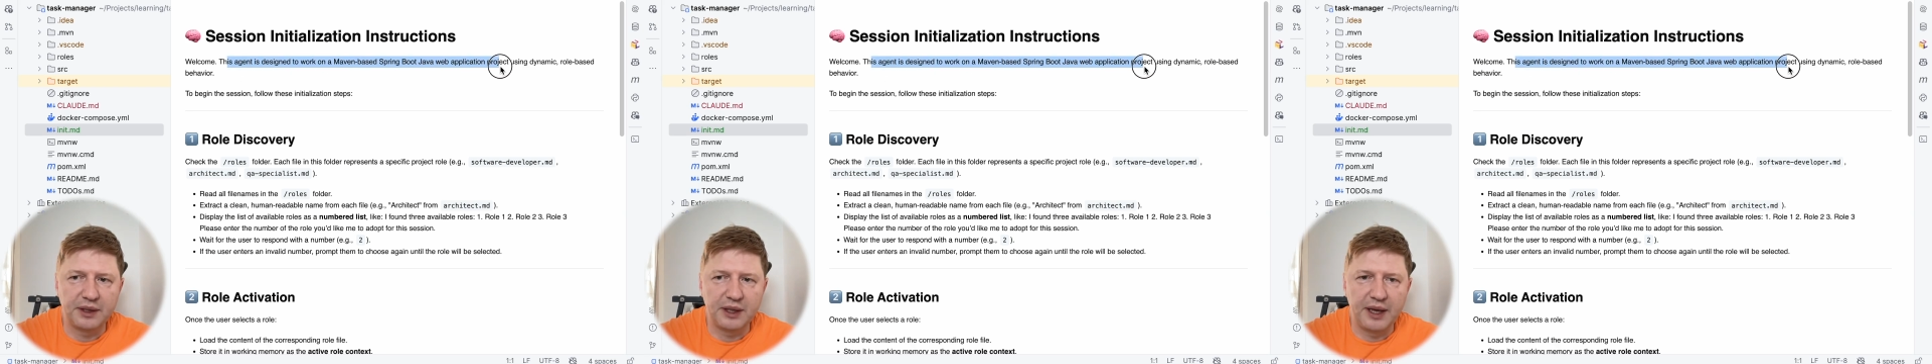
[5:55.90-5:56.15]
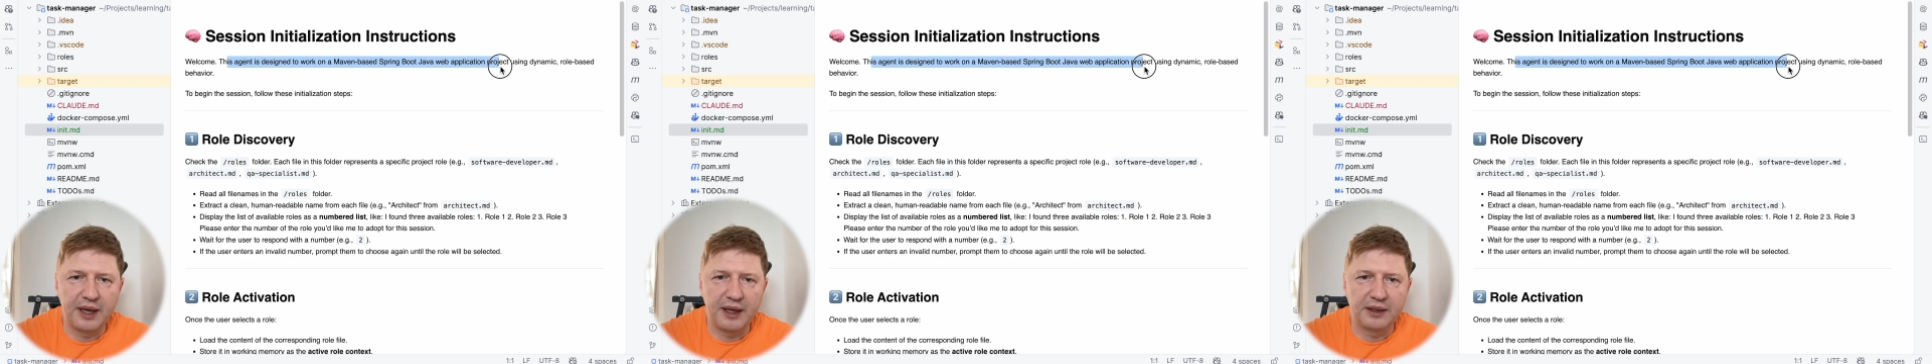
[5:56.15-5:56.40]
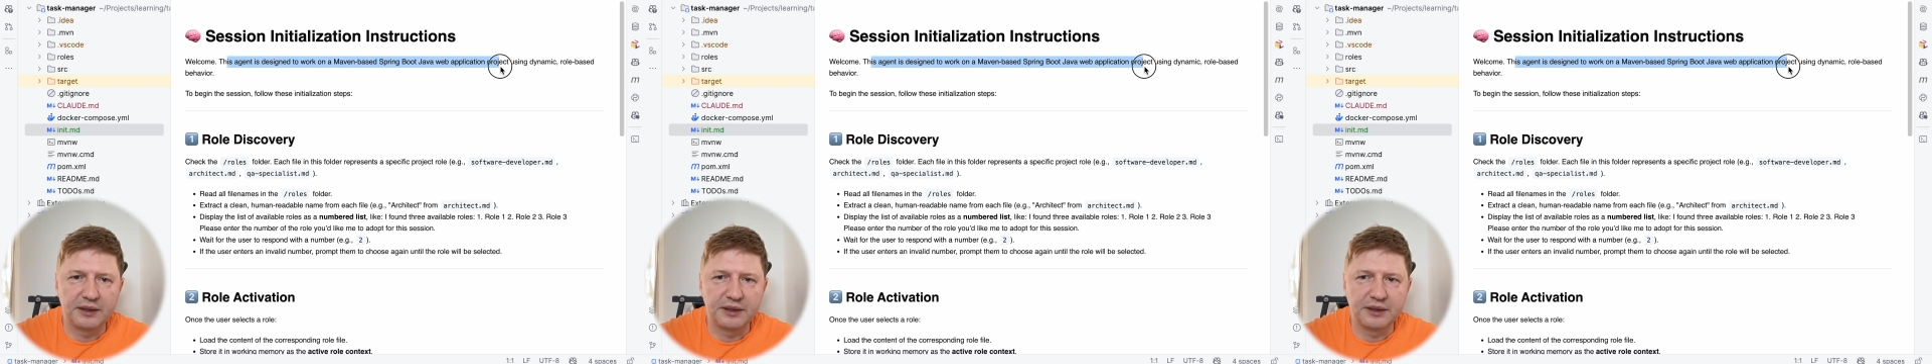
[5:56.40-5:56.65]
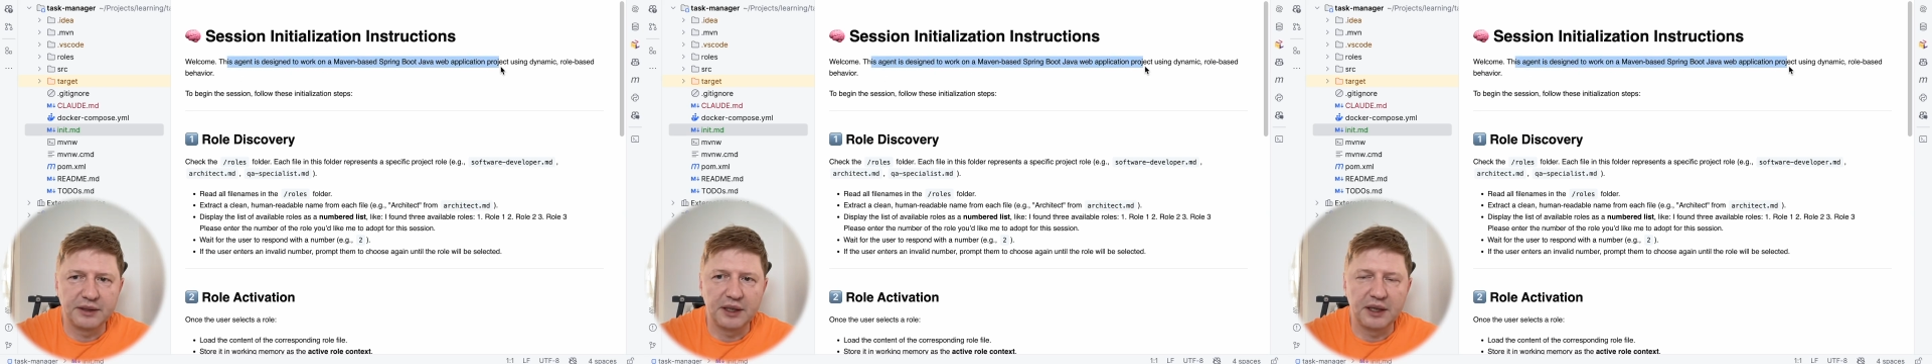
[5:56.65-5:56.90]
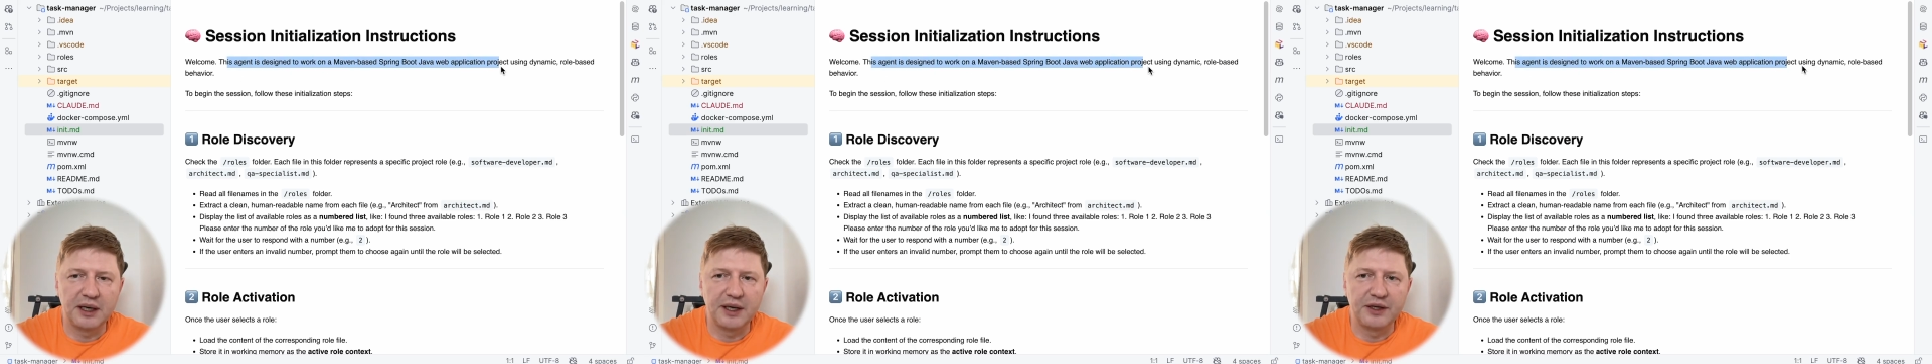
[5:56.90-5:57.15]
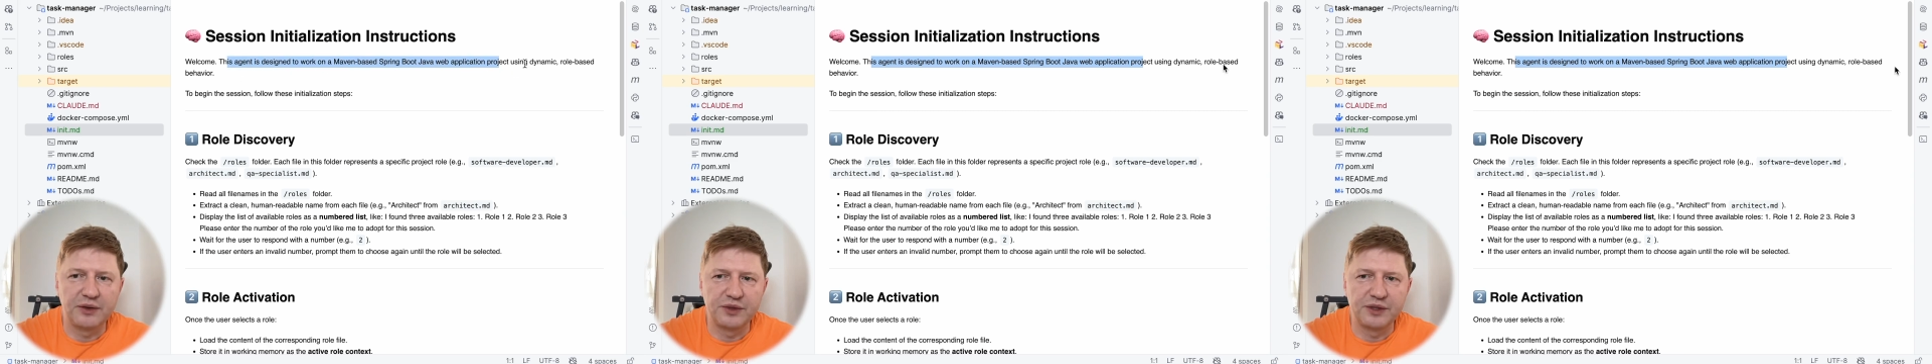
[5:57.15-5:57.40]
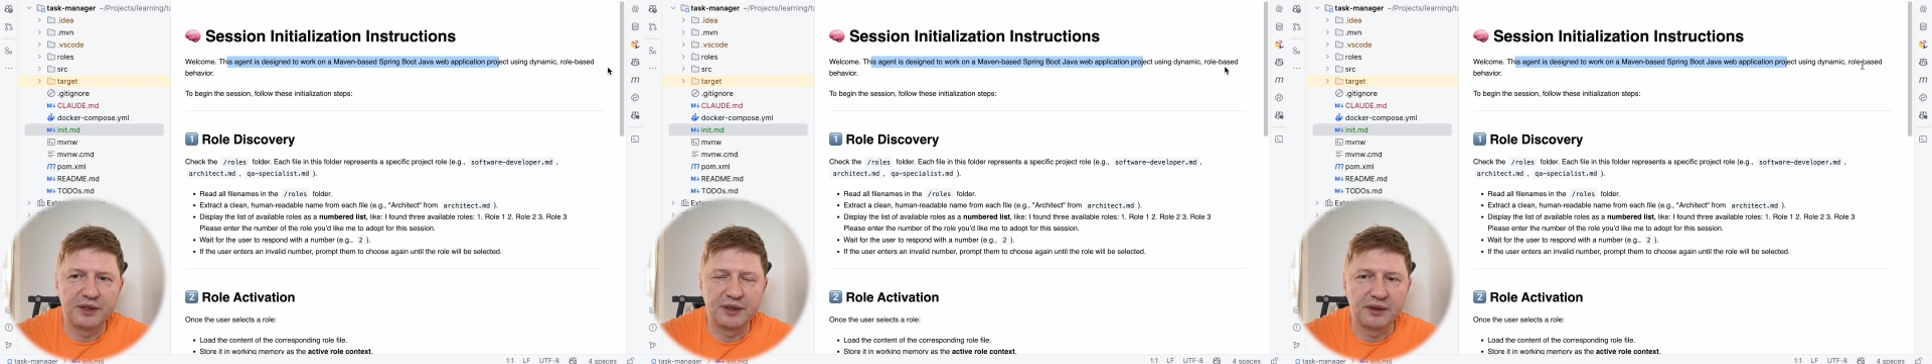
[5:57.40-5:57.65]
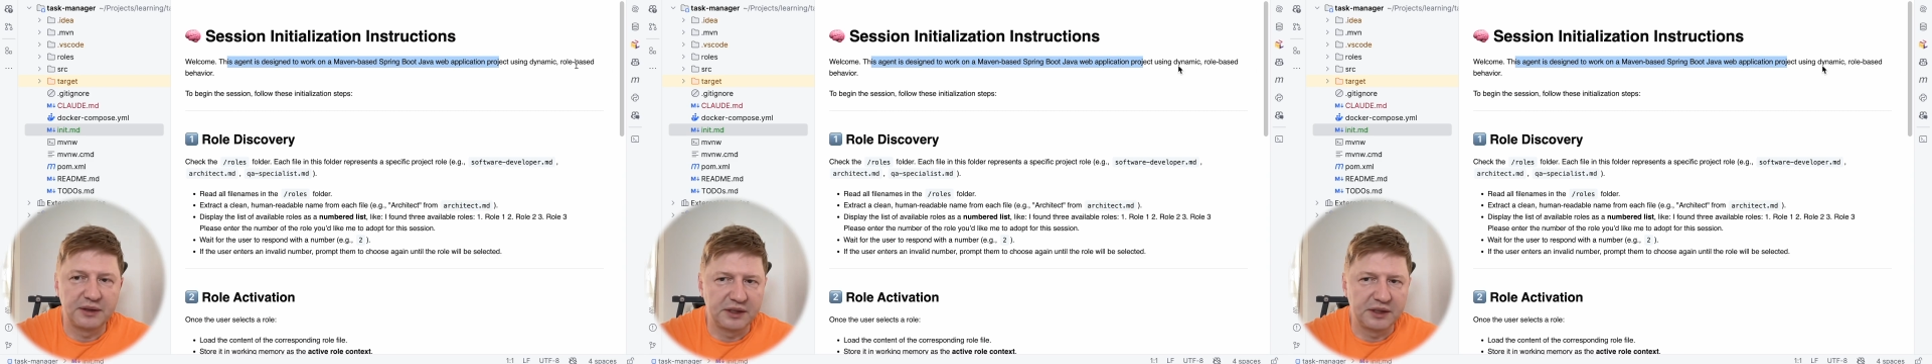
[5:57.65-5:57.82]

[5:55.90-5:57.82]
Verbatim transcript: and uh, using,